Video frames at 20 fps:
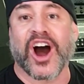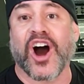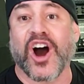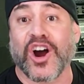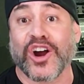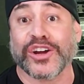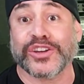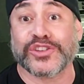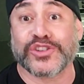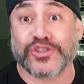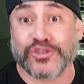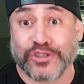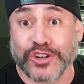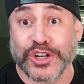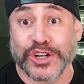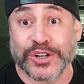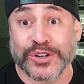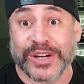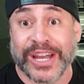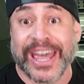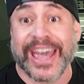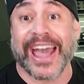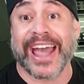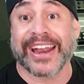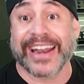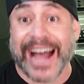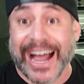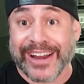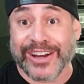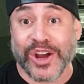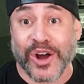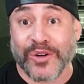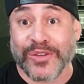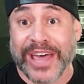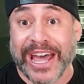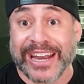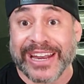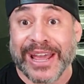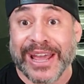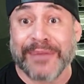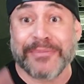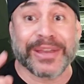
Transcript: are true. And I know that